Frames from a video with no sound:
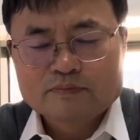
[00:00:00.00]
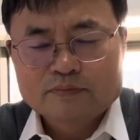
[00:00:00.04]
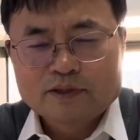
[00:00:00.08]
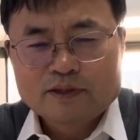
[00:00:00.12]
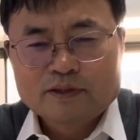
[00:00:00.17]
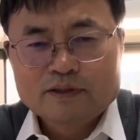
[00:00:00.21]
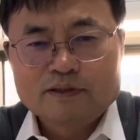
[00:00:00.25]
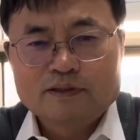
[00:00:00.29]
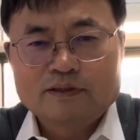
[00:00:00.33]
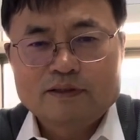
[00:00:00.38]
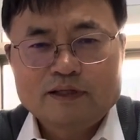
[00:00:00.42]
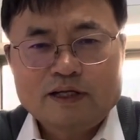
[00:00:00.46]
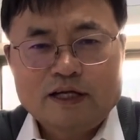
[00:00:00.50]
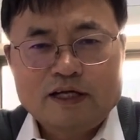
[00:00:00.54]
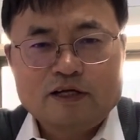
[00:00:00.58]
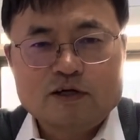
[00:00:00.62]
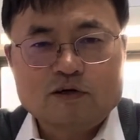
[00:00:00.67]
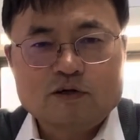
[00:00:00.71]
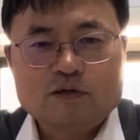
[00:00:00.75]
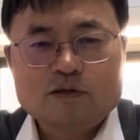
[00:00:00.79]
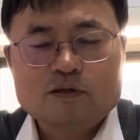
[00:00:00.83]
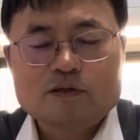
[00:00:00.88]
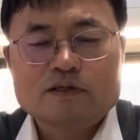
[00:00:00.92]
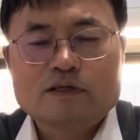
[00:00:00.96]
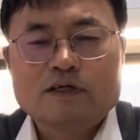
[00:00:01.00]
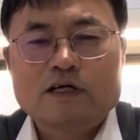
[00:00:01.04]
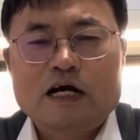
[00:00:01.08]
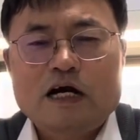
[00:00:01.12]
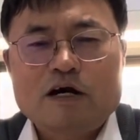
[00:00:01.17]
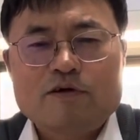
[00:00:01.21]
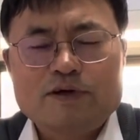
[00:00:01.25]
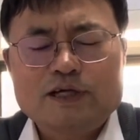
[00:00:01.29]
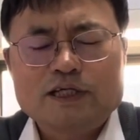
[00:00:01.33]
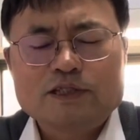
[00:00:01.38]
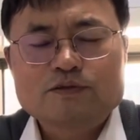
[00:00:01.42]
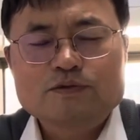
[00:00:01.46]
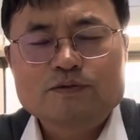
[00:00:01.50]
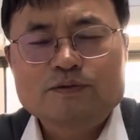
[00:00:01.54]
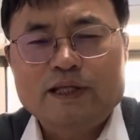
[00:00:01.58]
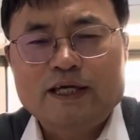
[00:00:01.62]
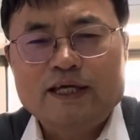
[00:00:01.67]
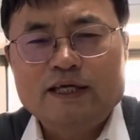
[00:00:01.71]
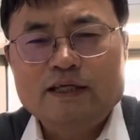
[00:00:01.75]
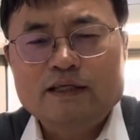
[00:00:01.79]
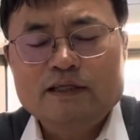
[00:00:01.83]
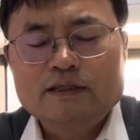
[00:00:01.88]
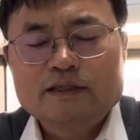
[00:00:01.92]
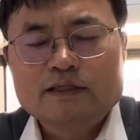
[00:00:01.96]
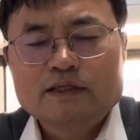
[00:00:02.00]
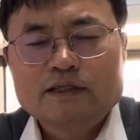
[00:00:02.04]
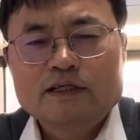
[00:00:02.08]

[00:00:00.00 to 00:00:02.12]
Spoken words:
Hello, how are you today?